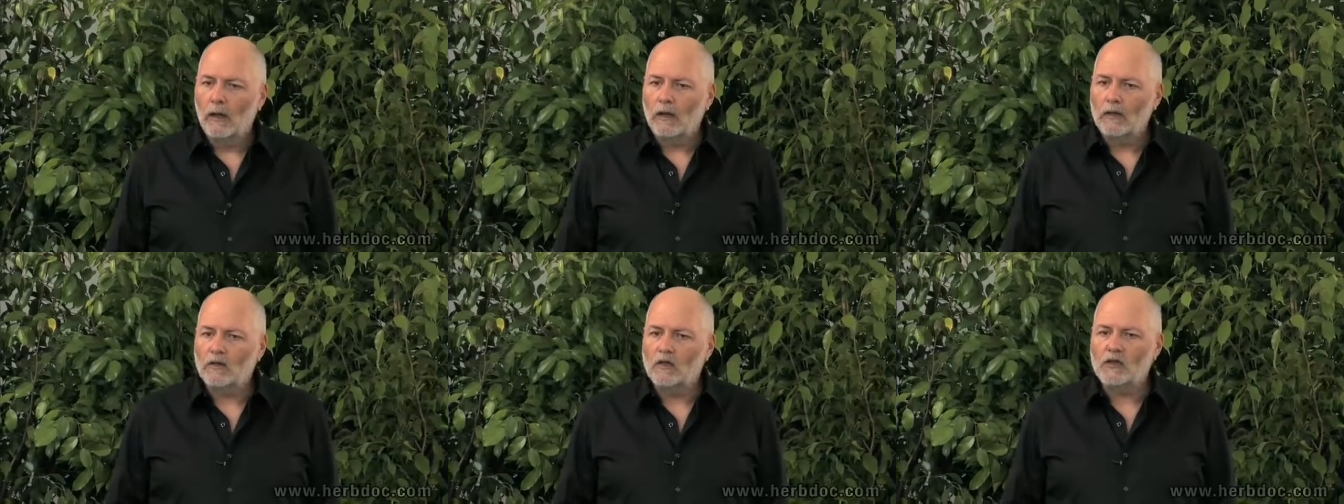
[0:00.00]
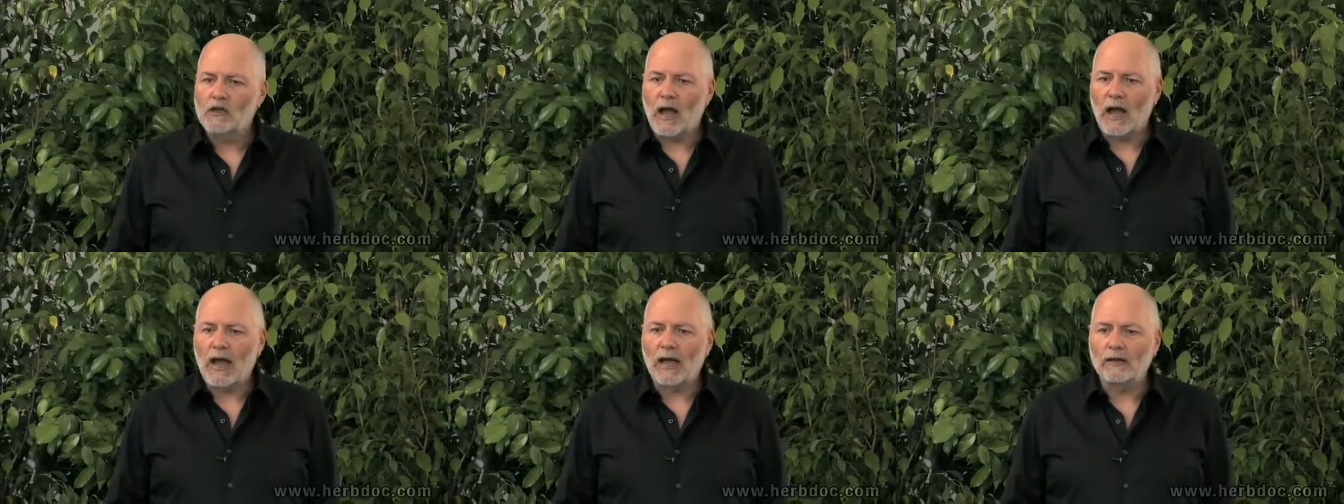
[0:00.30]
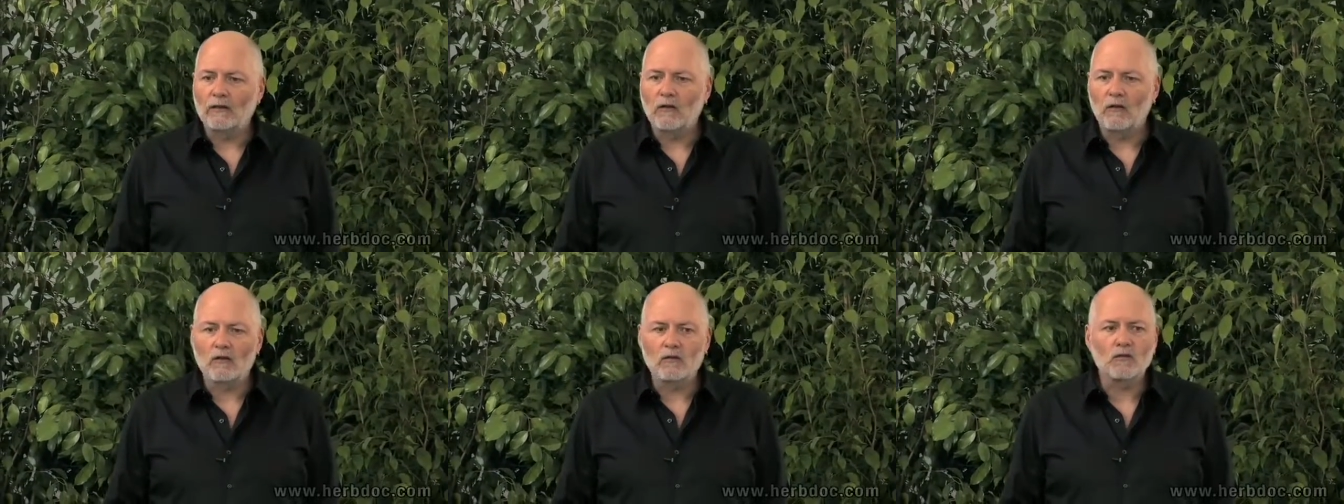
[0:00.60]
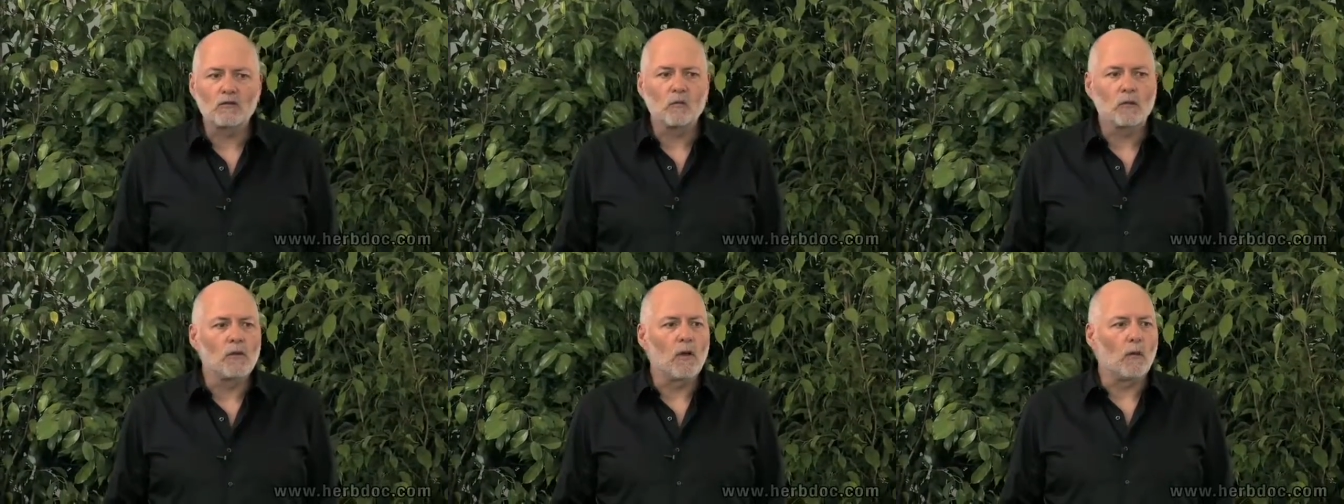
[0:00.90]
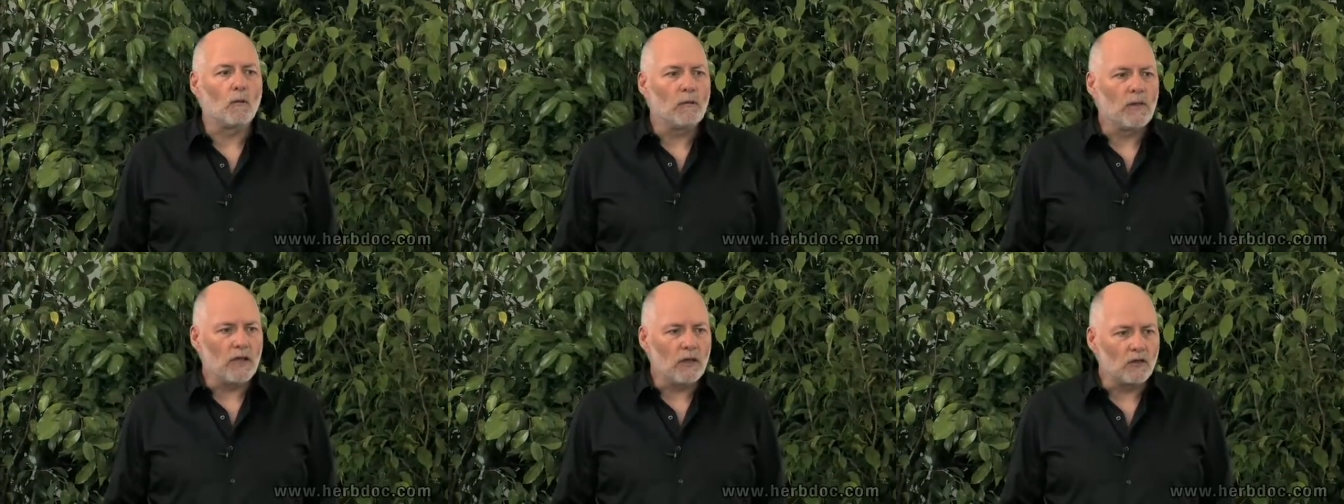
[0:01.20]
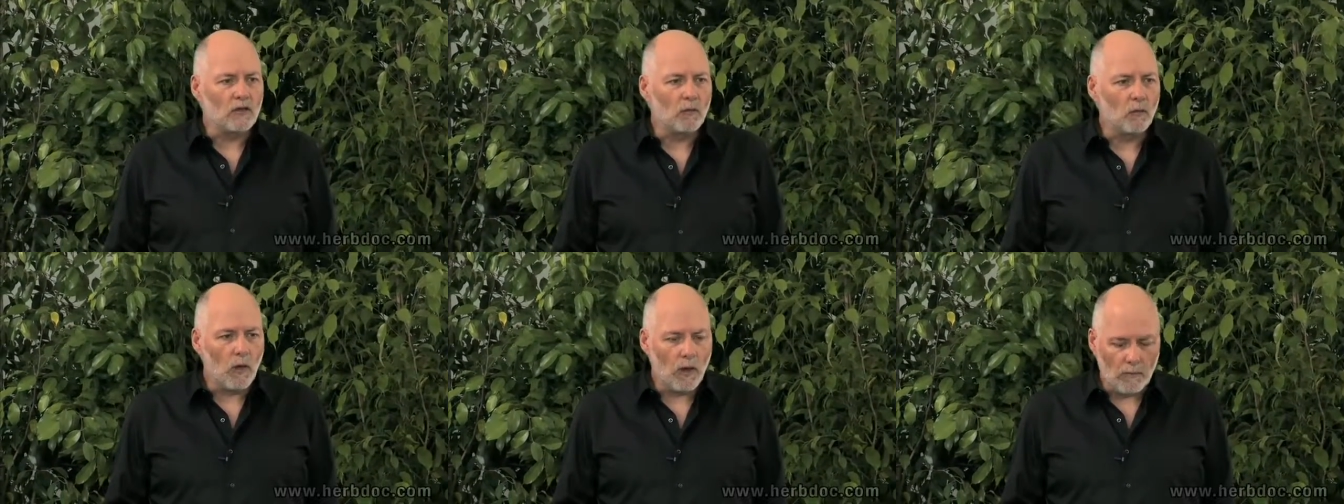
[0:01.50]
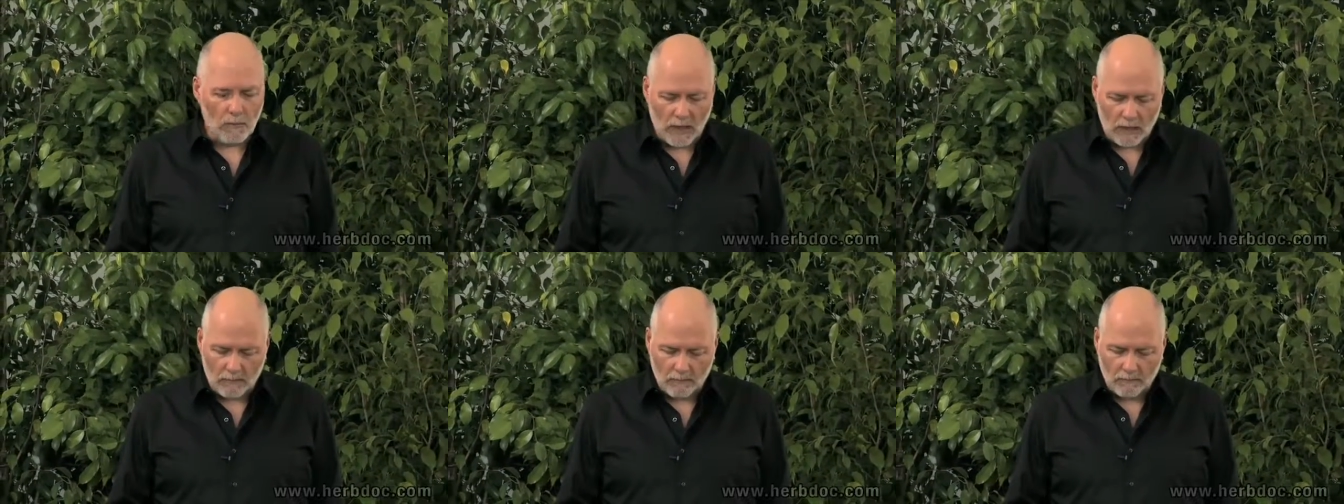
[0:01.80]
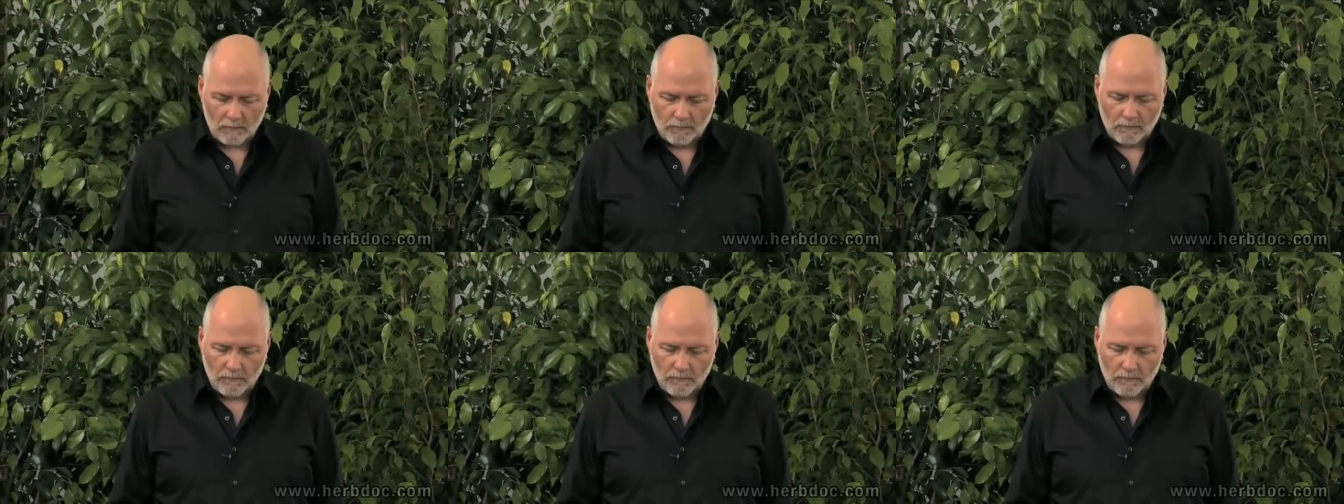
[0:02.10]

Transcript: is diagnosed with obese women.